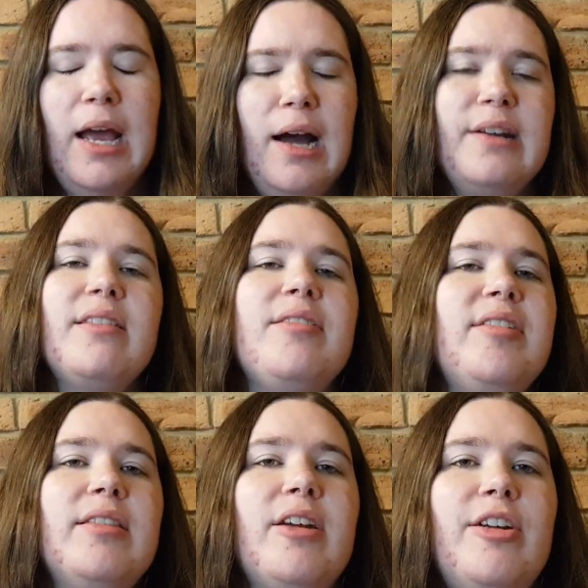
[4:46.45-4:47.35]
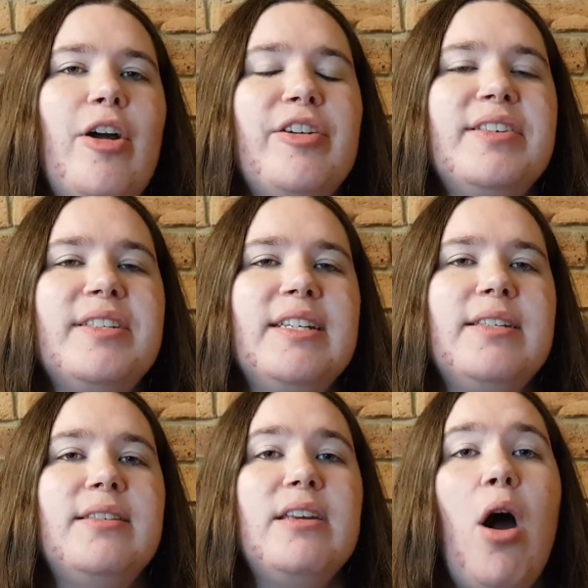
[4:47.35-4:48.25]
Another thing that I noticed
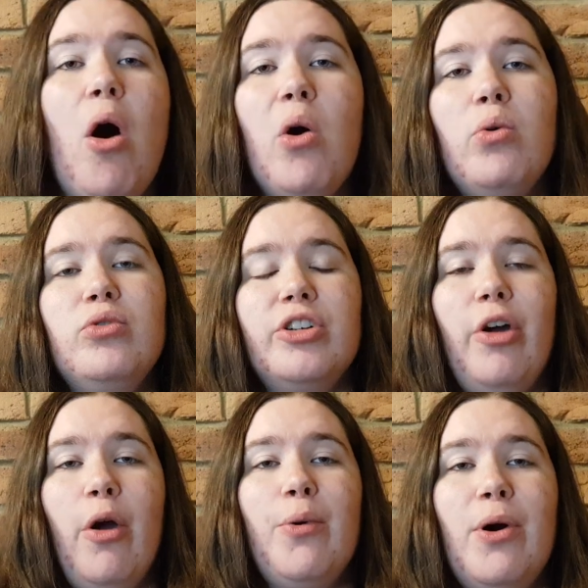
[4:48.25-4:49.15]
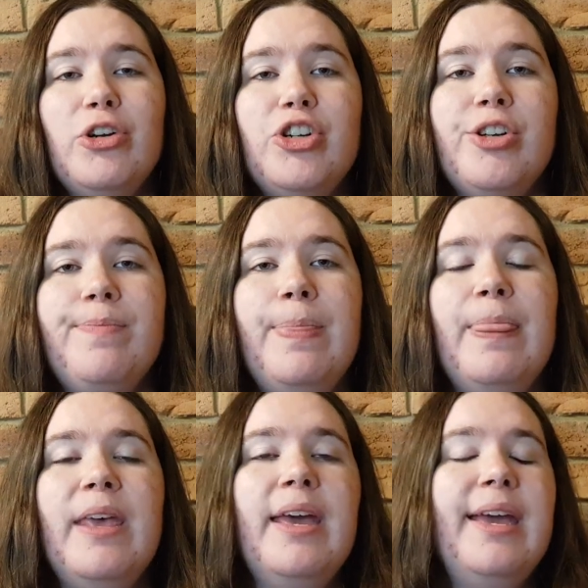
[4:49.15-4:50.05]
is the old co-wash
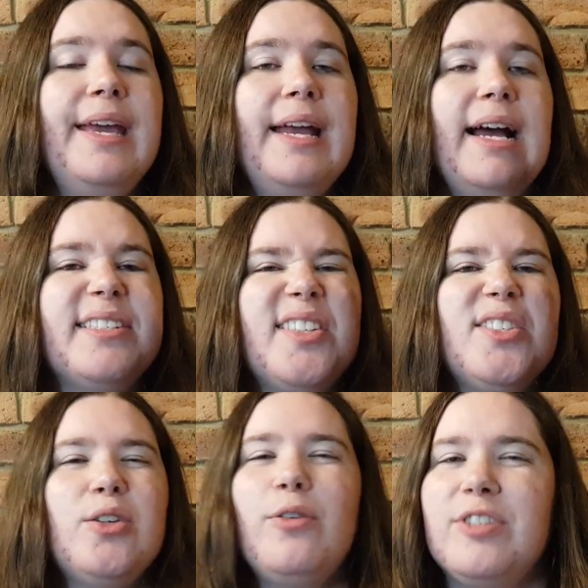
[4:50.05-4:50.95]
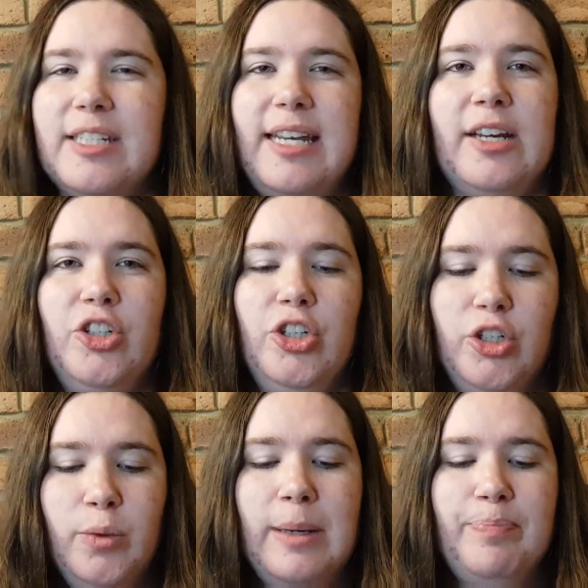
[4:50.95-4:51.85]
has a softer texture
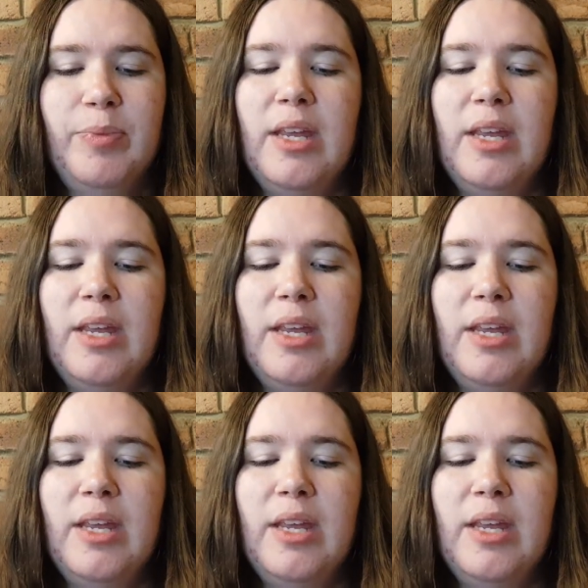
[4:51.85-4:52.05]
to it.